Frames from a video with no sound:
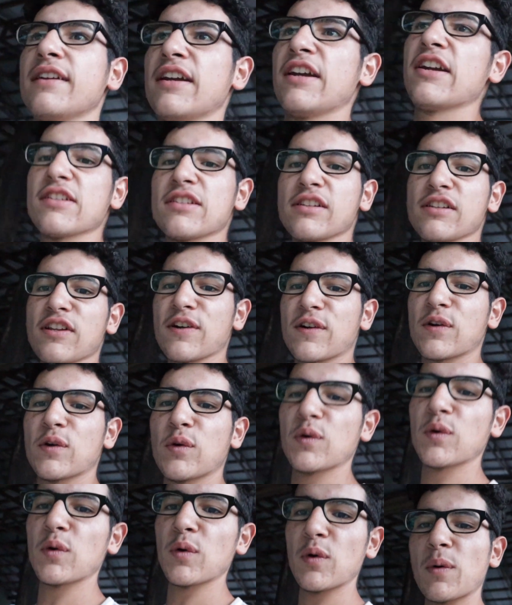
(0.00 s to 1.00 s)
here's a little
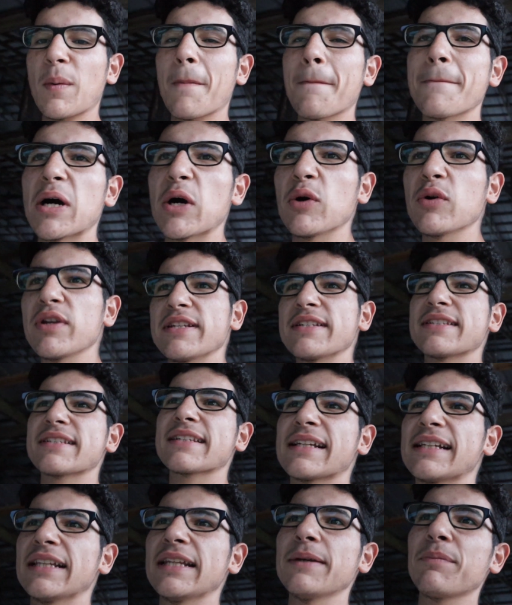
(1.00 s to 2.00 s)
cool bonus
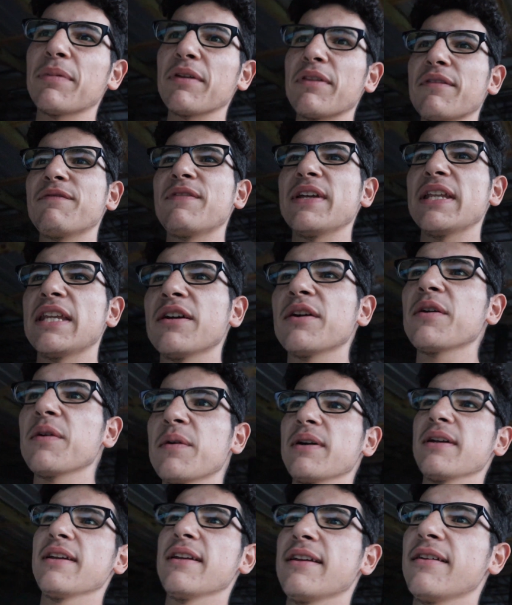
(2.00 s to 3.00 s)
clip of the video.
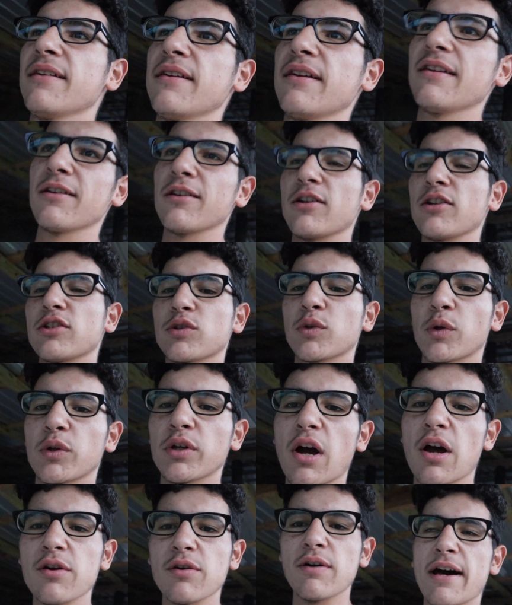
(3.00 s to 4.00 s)
I'm gonna show
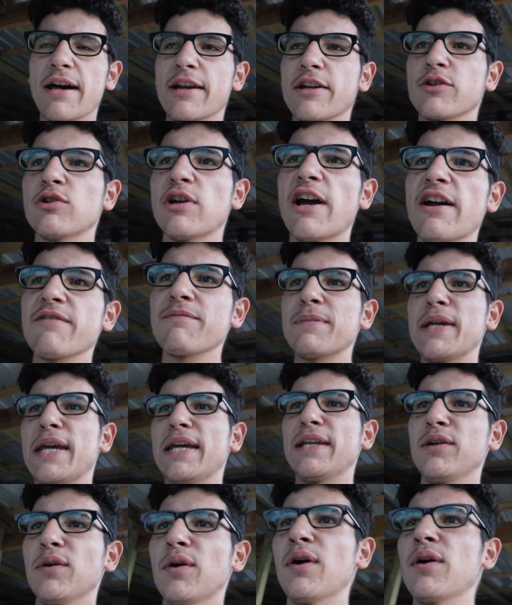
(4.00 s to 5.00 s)
y'all how to drive
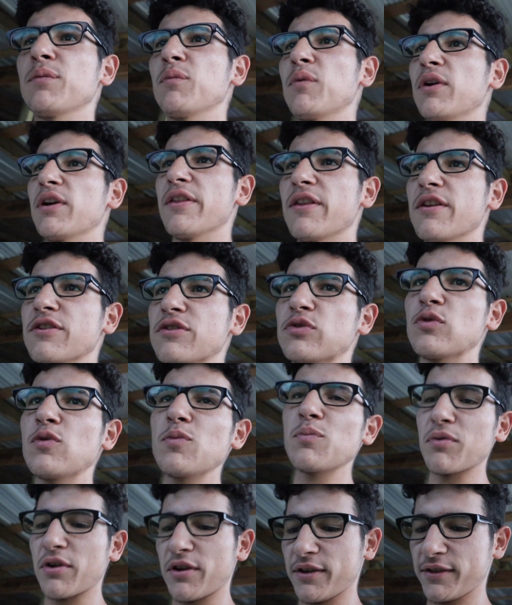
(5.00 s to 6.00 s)
manual on one of the
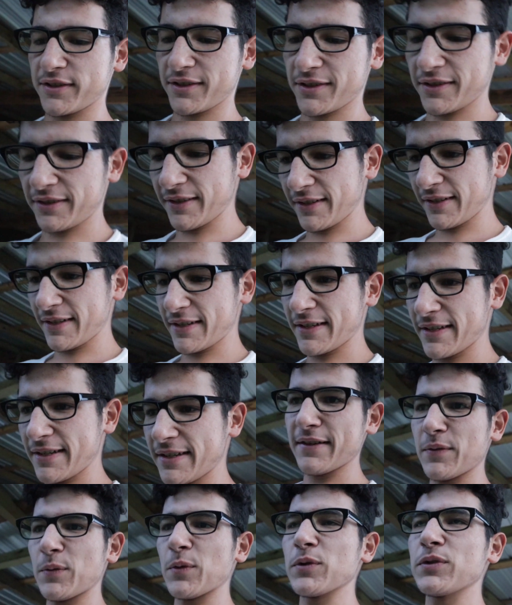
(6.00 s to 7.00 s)
Supras.
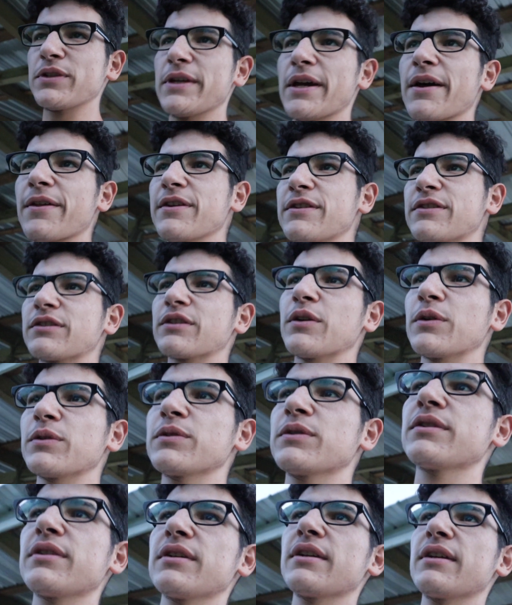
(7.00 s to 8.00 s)
We'll see how this
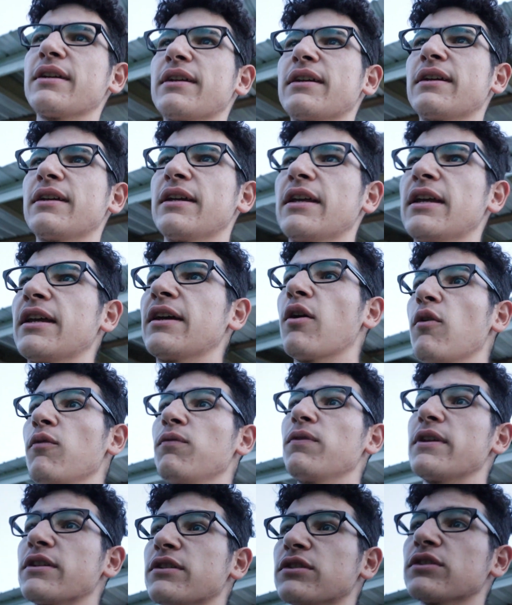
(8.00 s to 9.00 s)
goes.
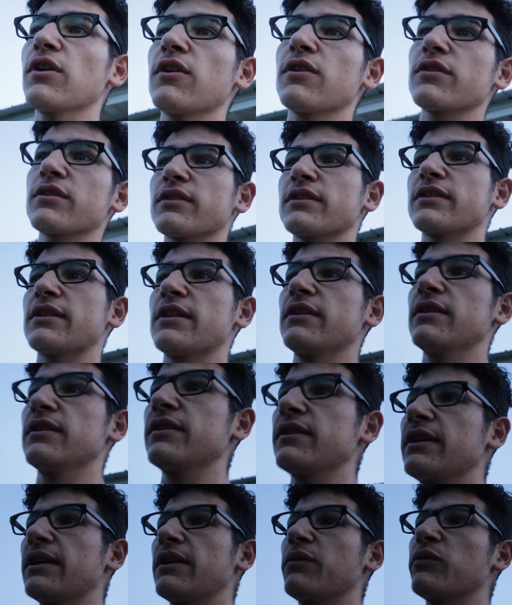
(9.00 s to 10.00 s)
Hopefully it starts, because
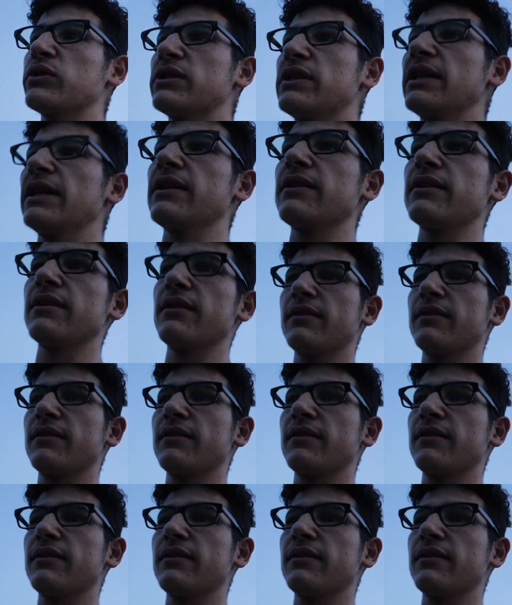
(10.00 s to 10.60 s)
it was dead.